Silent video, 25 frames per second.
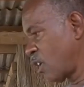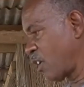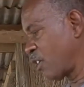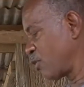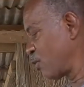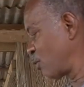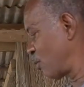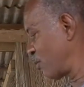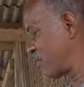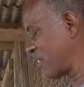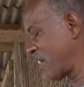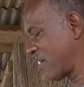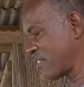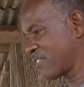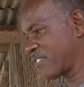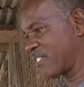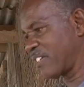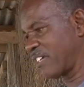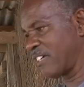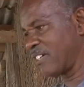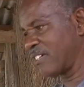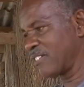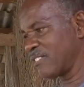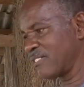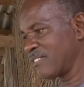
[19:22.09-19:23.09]
You're just
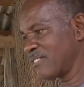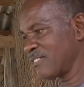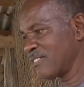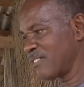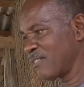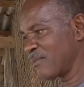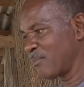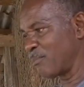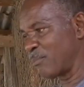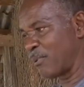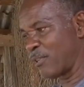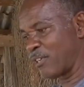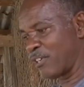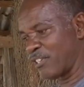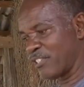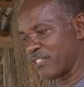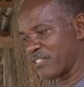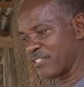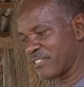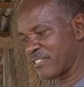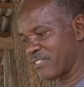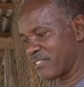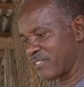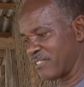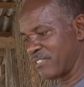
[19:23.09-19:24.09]
seeing
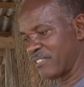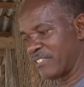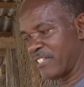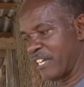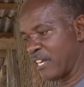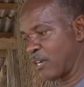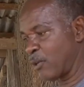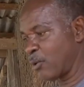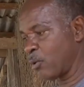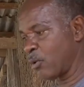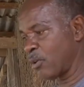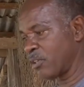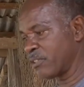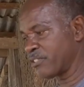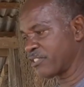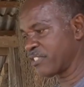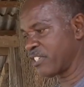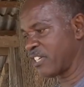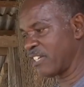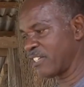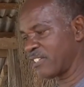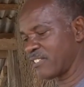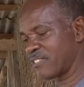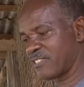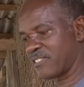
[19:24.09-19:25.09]
birds, they're all
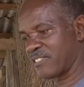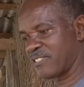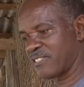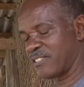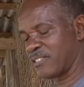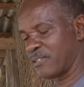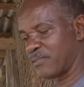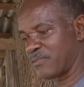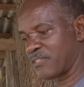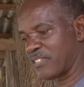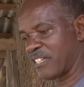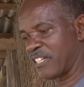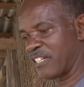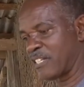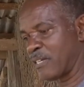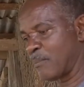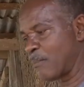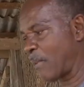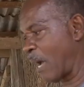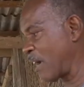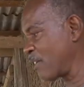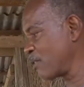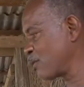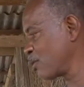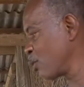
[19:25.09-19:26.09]
chicks. You've seen
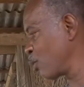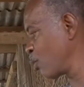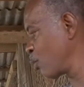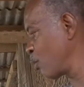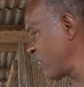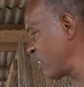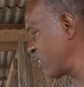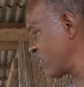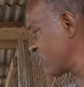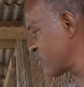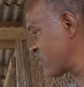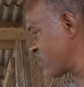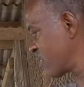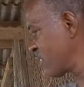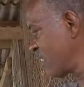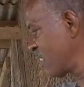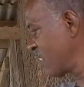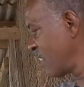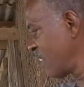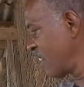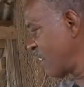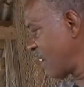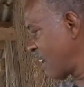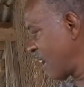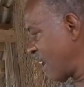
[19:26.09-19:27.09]
them at 2 weeks,
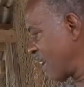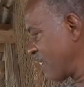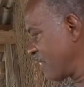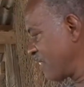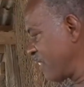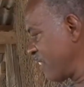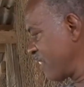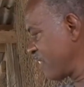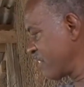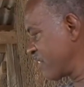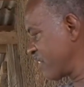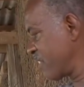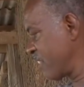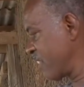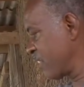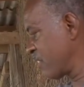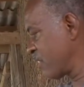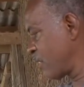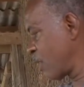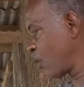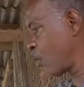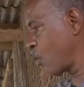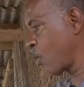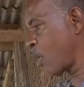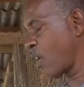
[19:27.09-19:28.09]
and these here
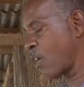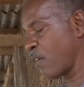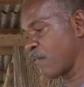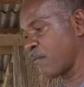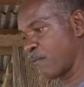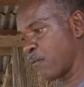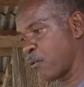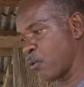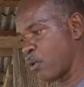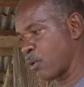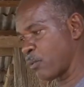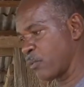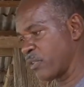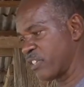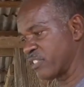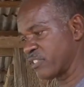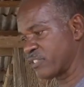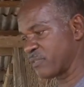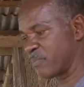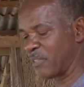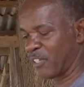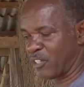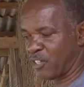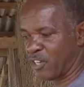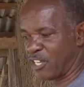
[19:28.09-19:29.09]
now are 4
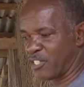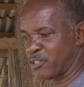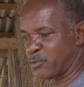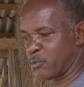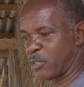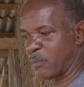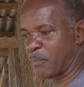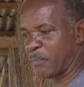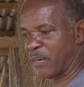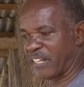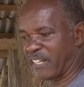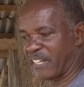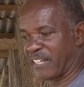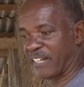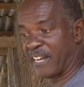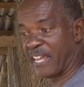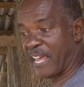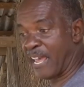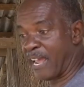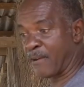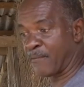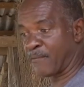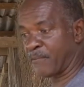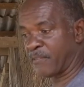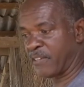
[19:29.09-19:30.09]
weeks. Because we bring in
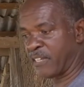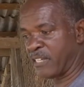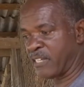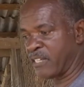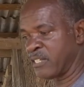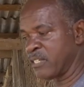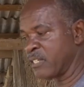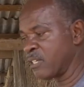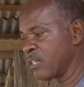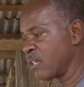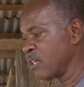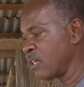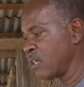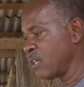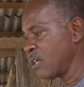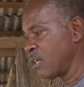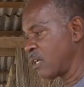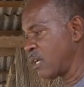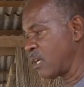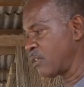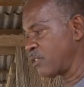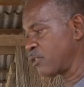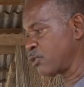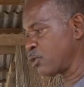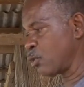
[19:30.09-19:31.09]
every
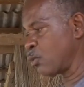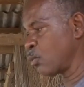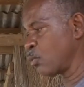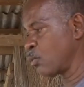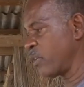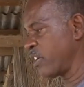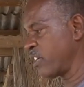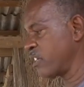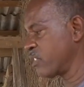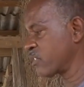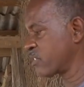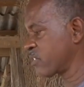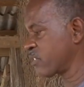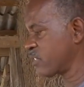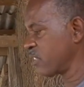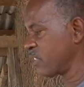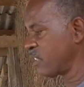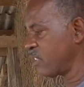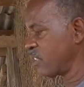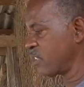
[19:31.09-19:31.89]
2 weeks,